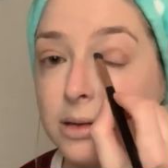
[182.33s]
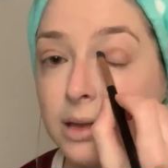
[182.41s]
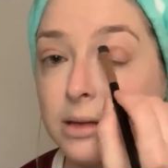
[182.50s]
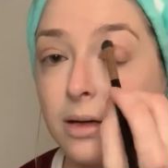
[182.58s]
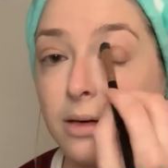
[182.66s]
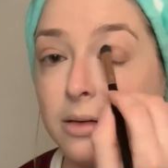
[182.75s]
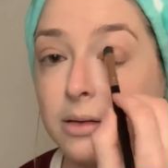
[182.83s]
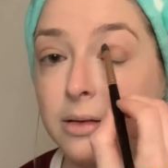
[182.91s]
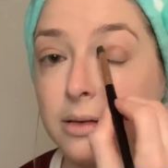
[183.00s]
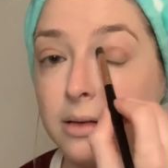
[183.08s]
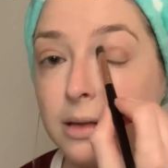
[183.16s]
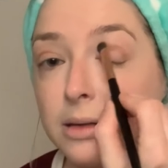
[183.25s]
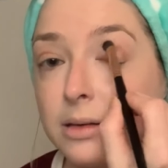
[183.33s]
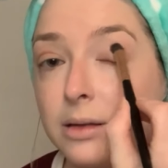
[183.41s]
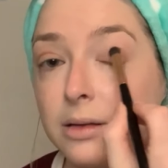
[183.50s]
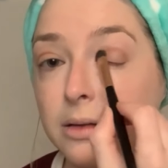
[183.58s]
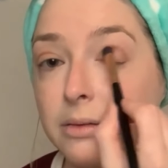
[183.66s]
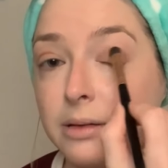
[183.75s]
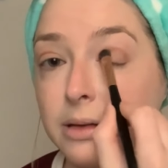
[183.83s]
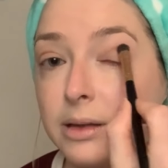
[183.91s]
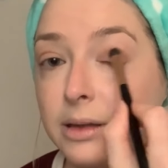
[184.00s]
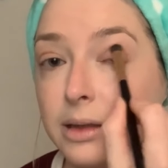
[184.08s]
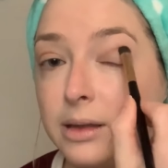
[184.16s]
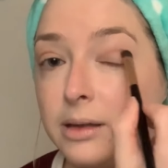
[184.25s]
That's all you really
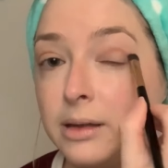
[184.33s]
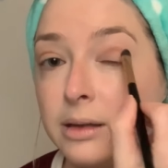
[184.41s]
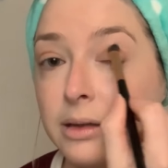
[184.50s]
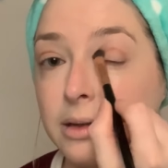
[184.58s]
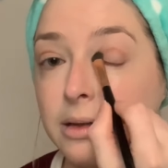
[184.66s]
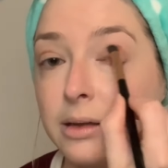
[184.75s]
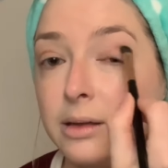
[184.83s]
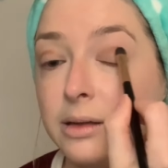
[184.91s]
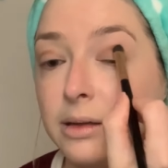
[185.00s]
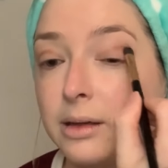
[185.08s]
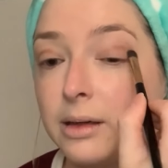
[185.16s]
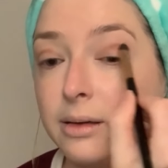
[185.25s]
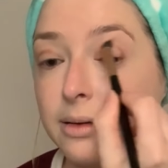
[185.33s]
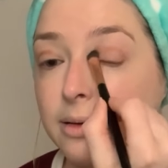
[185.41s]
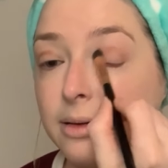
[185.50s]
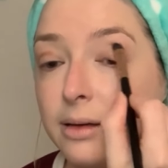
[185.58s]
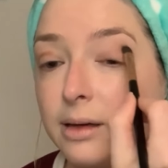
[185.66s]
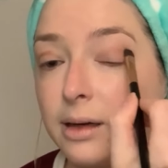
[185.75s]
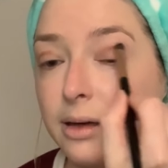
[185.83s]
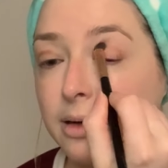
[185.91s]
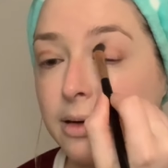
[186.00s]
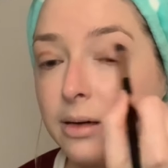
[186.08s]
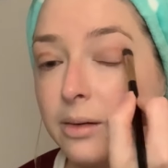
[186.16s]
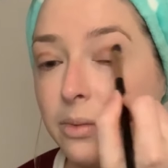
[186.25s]
need. This is like
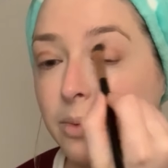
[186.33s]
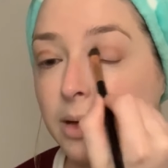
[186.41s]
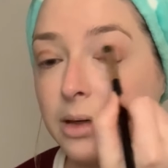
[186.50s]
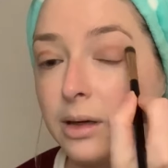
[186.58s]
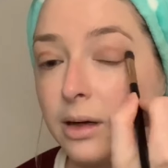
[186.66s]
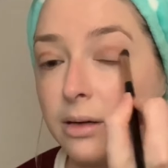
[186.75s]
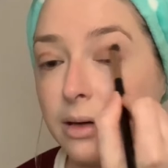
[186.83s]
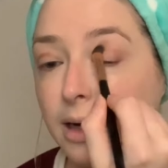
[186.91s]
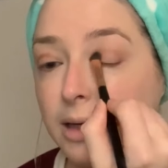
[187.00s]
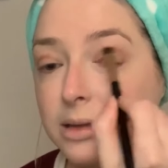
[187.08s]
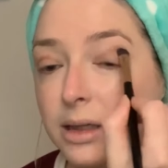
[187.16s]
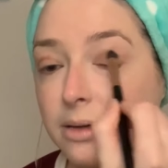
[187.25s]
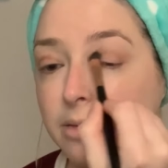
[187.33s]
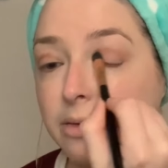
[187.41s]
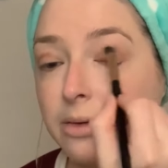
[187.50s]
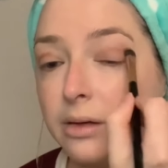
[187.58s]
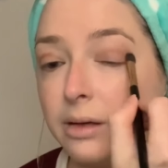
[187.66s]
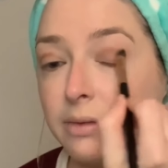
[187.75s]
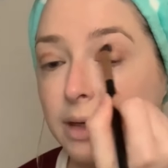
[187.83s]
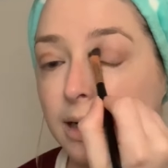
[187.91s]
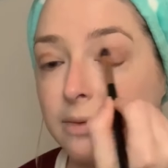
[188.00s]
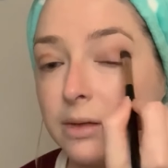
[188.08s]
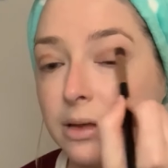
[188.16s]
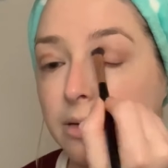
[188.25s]
a 1 color eyeshadow. You don't even
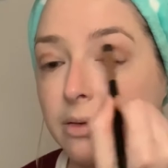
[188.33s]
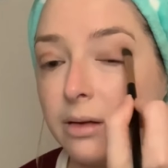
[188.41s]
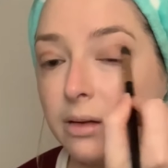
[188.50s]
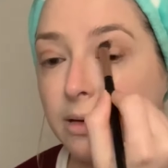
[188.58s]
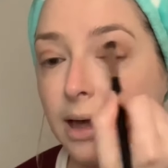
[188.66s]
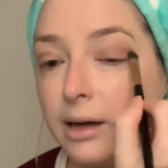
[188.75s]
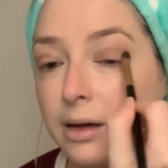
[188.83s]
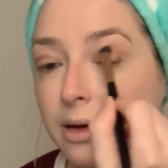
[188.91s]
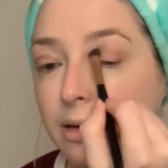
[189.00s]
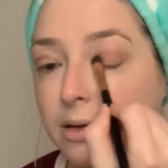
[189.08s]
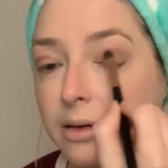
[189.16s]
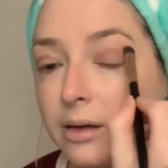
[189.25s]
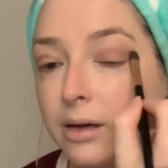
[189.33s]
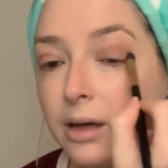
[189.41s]
have to do the light color.